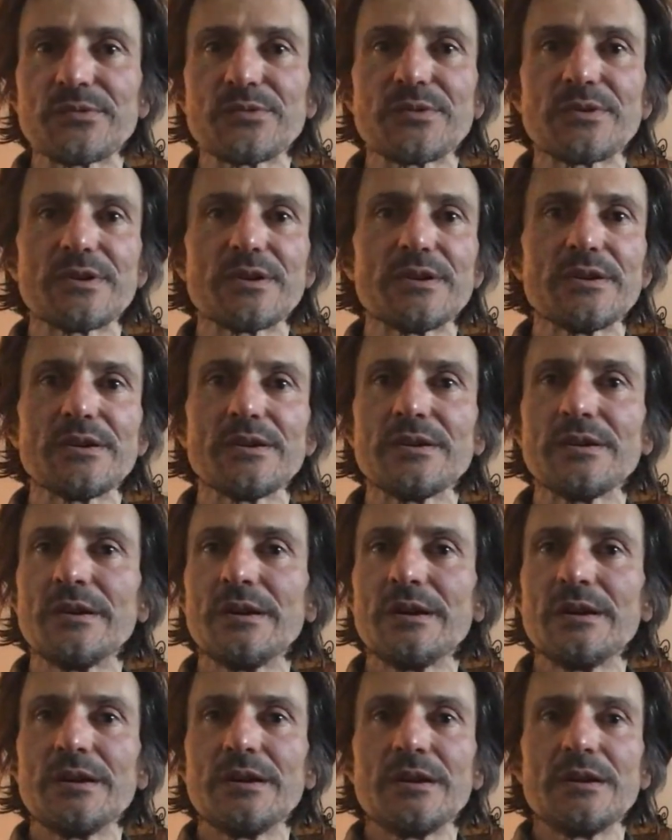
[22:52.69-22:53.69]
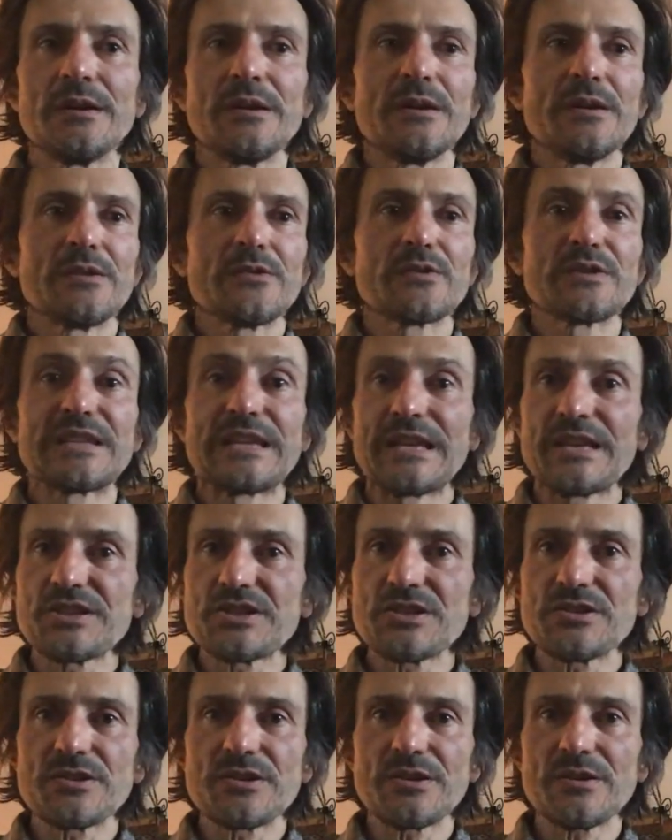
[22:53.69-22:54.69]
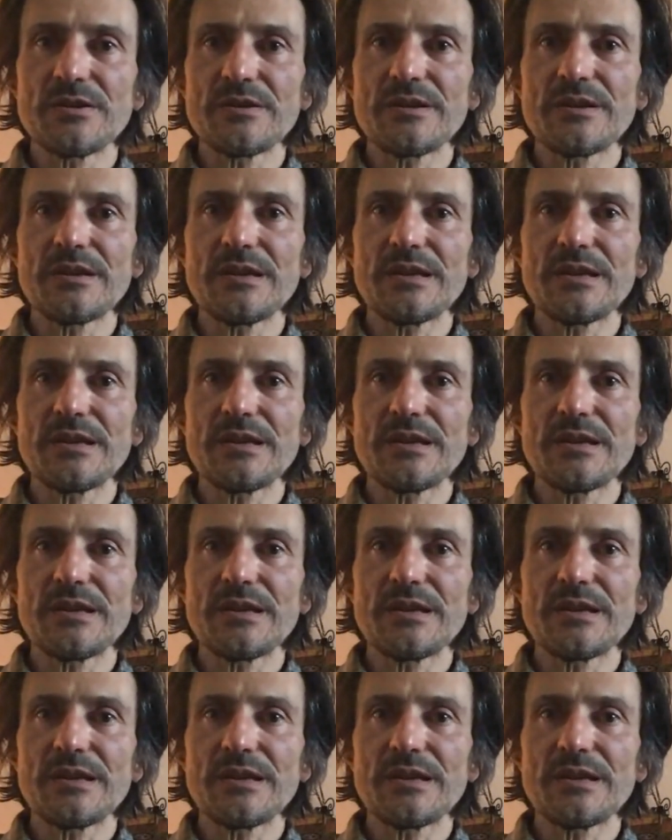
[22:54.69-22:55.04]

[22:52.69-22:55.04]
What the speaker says: to the engineer.